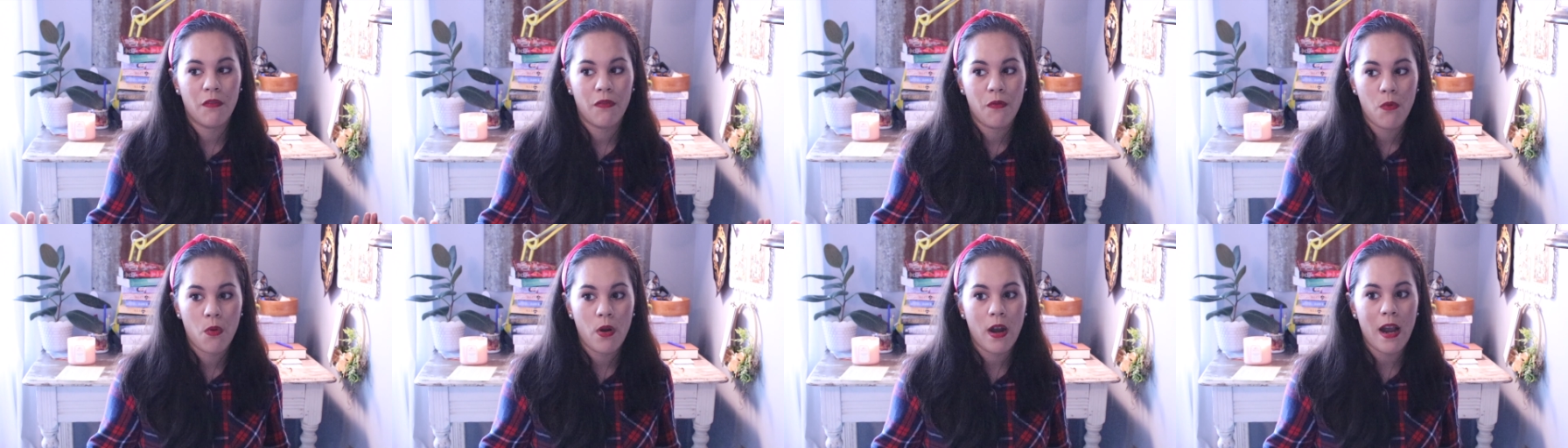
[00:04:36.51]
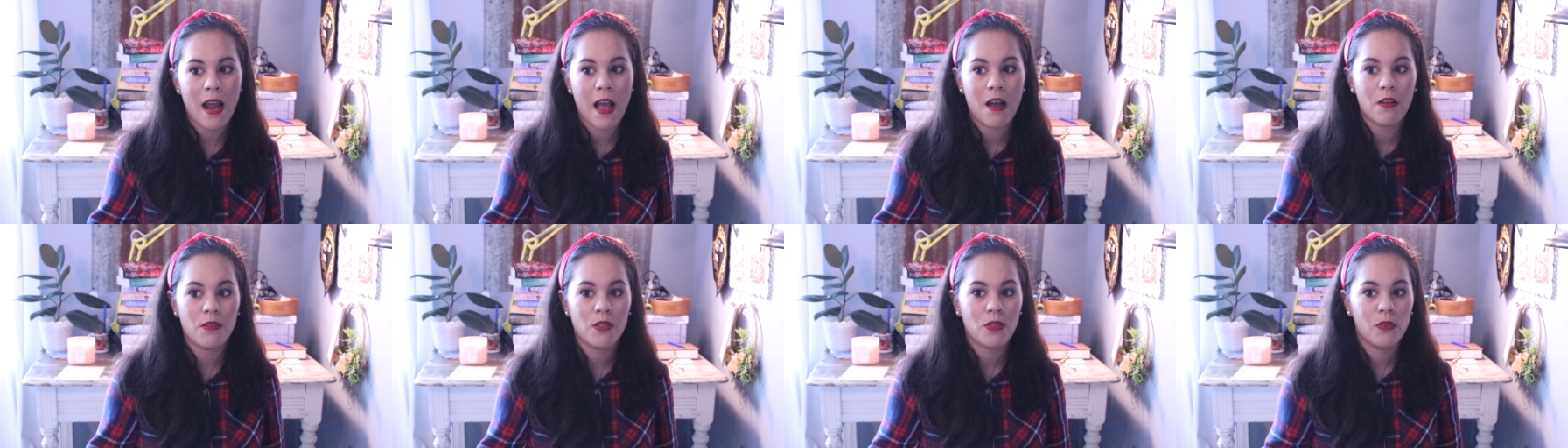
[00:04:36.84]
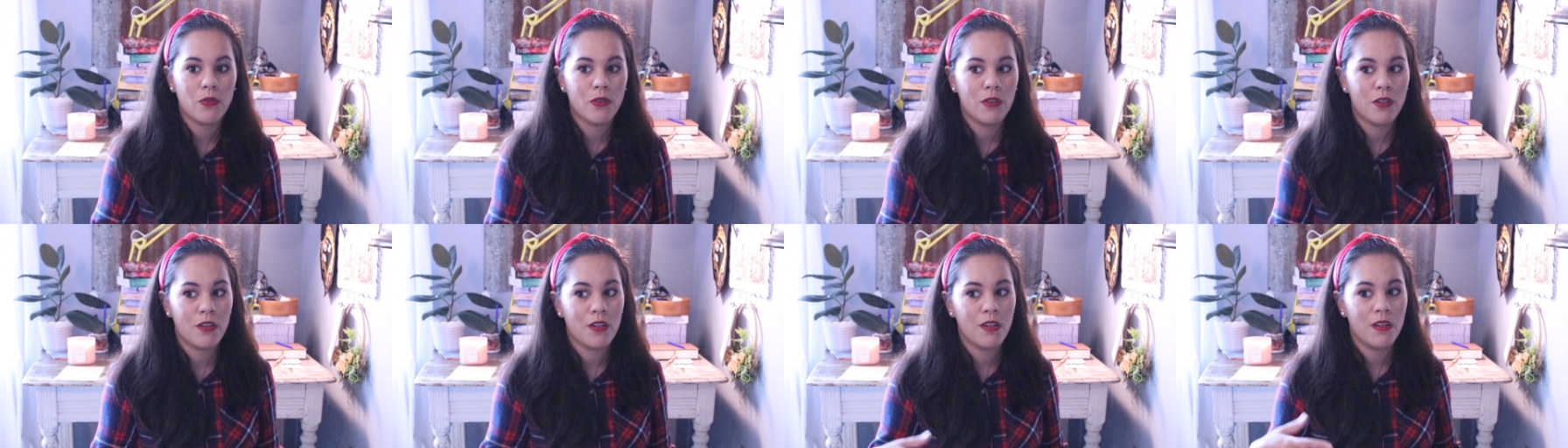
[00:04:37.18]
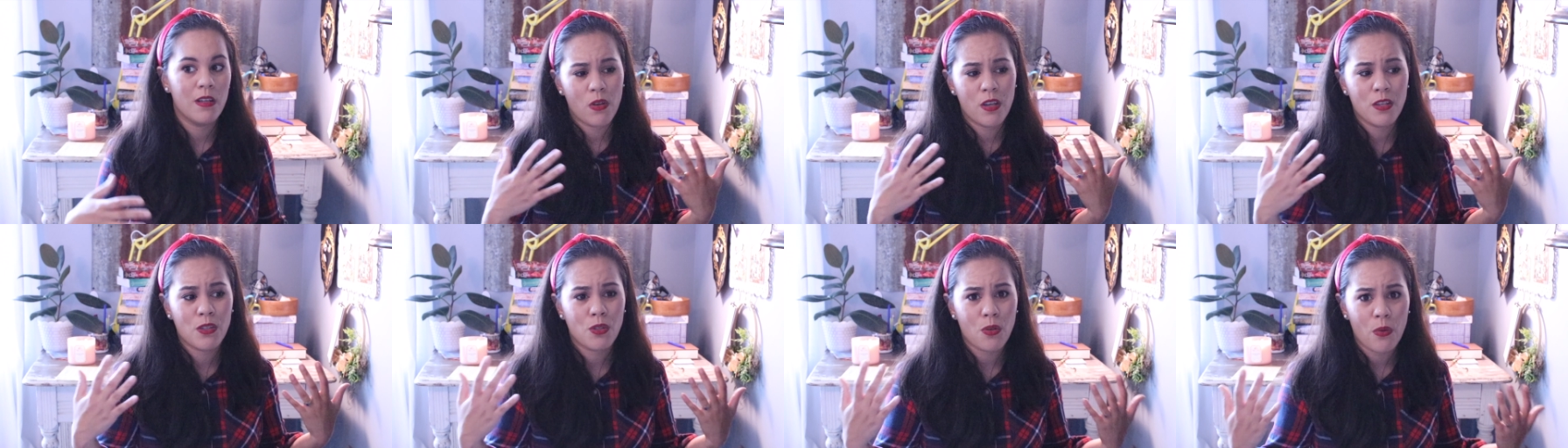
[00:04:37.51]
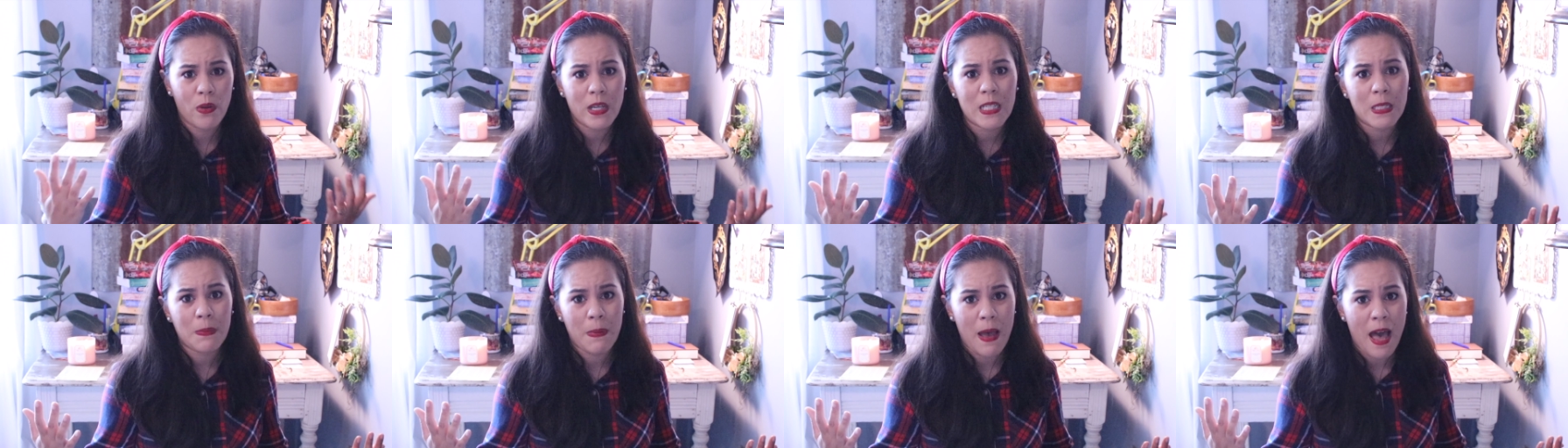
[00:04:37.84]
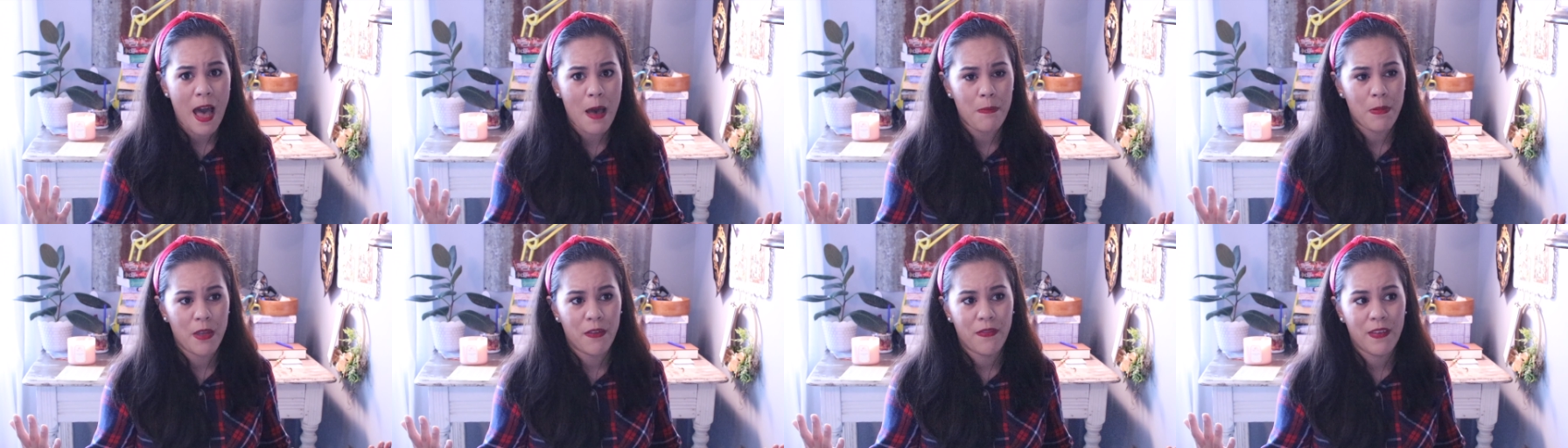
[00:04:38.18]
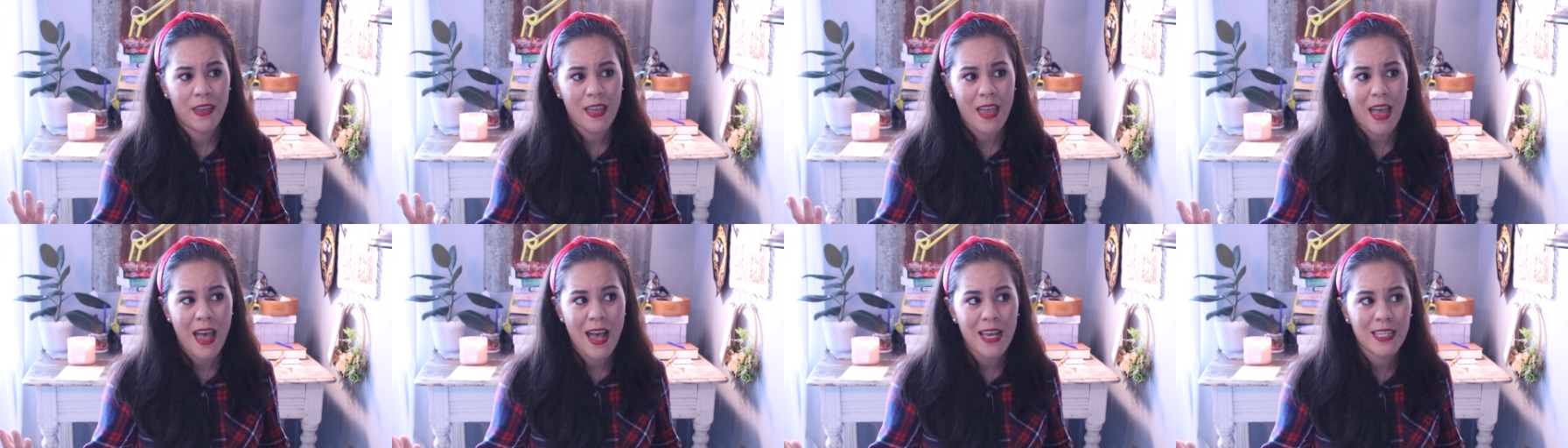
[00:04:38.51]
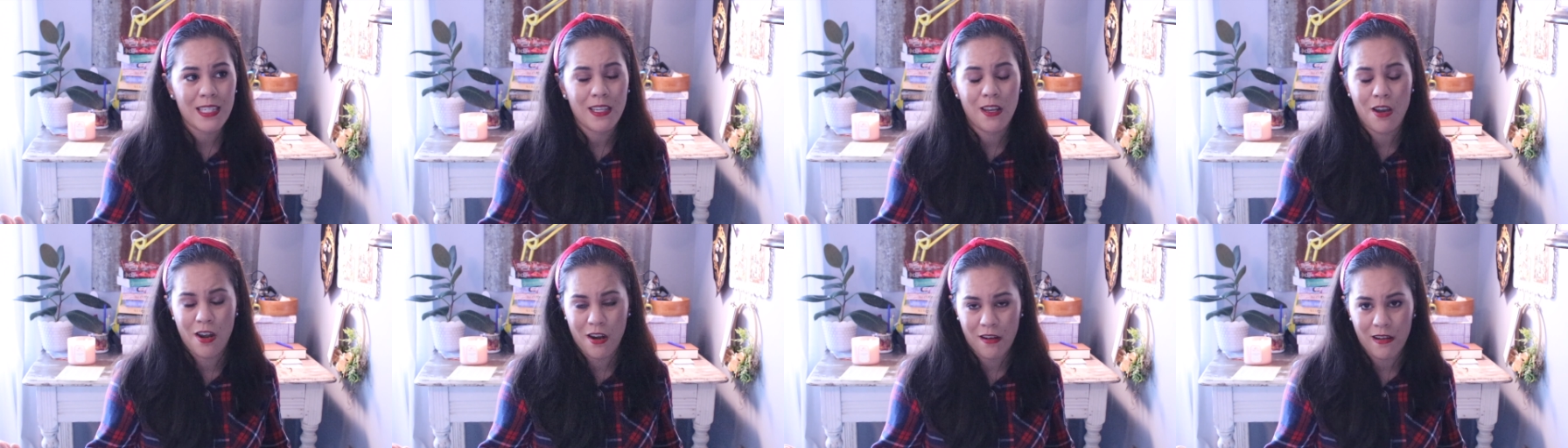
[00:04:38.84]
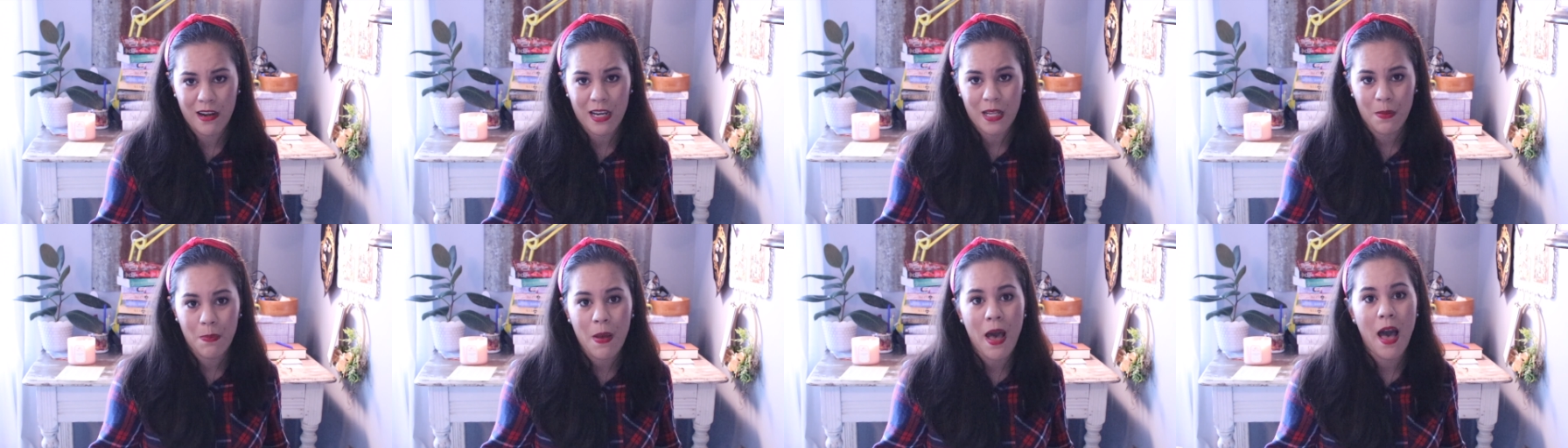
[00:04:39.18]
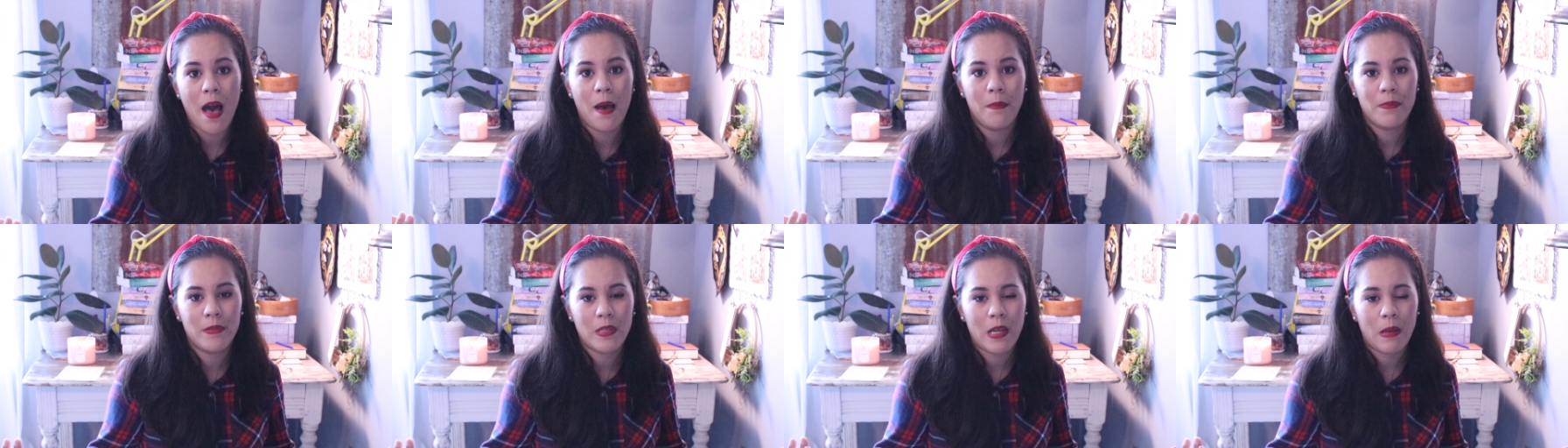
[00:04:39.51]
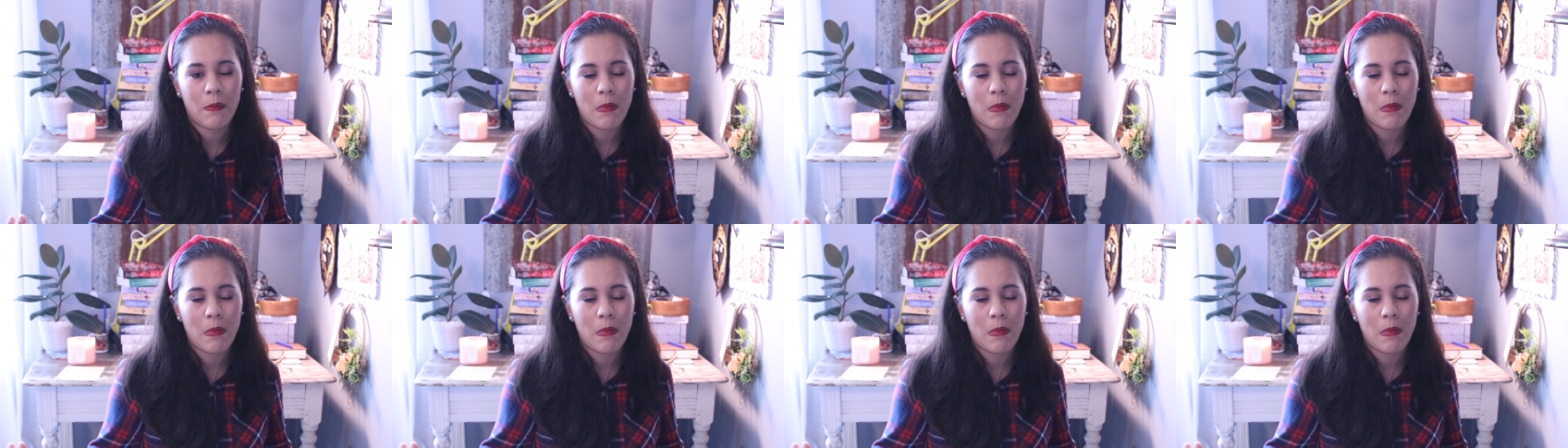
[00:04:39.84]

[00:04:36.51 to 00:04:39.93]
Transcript: for OutSchool is going to pop if it hasn't already popped.